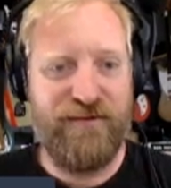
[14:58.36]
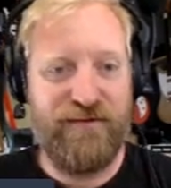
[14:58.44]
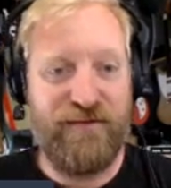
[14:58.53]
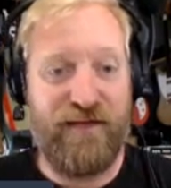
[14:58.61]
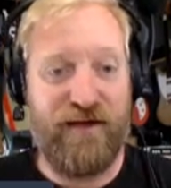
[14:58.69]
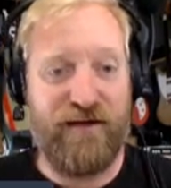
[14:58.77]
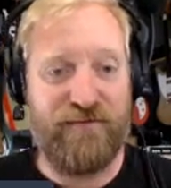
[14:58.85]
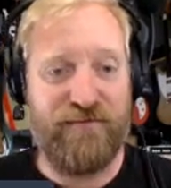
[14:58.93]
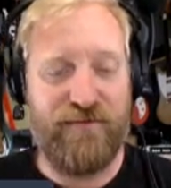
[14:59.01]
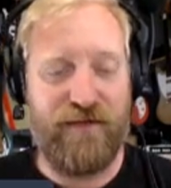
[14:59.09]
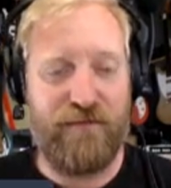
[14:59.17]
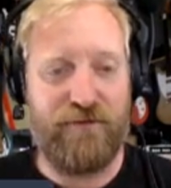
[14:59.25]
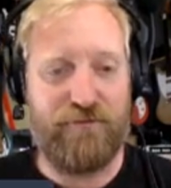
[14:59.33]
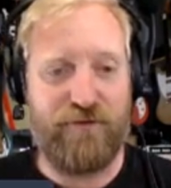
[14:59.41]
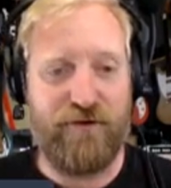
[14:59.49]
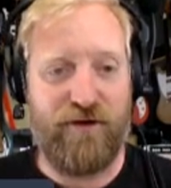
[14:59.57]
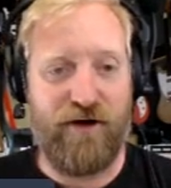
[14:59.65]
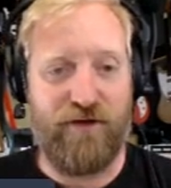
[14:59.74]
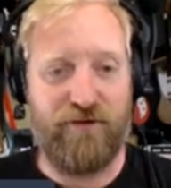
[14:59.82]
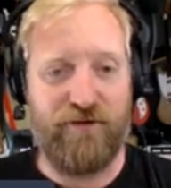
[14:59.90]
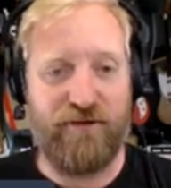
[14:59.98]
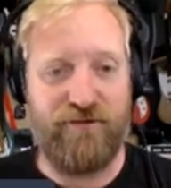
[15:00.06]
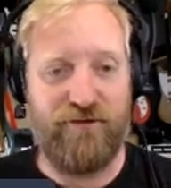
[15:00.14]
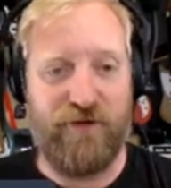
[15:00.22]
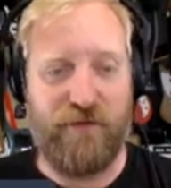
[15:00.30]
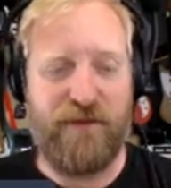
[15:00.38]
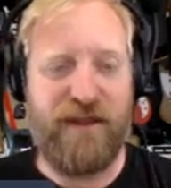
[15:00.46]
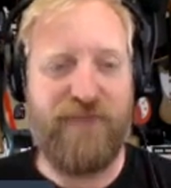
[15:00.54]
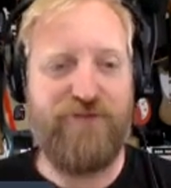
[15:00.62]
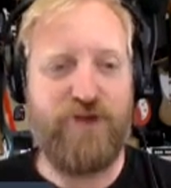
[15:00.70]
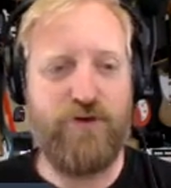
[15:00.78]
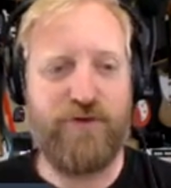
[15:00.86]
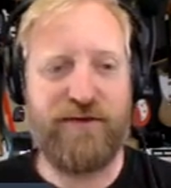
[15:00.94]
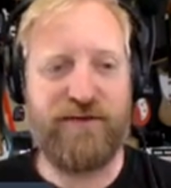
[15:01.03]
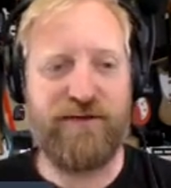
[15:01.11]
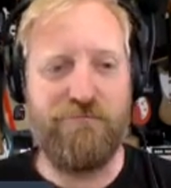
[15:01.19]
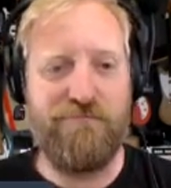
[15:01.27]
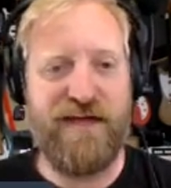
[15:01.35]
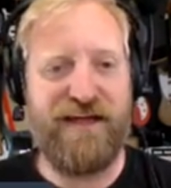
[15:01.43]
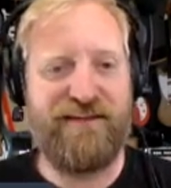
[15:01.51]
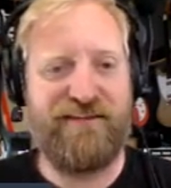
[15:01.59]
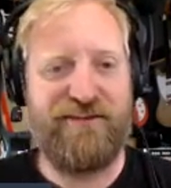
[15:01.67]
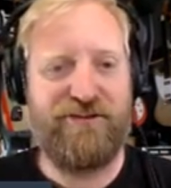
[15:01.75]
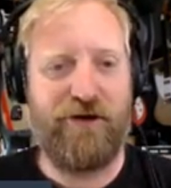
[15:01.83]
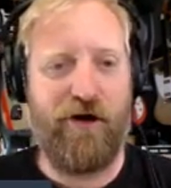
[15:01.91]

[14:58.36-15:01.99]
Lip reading: Yeah, I mean, it's pretty hot looking too. I mean, if you can commit to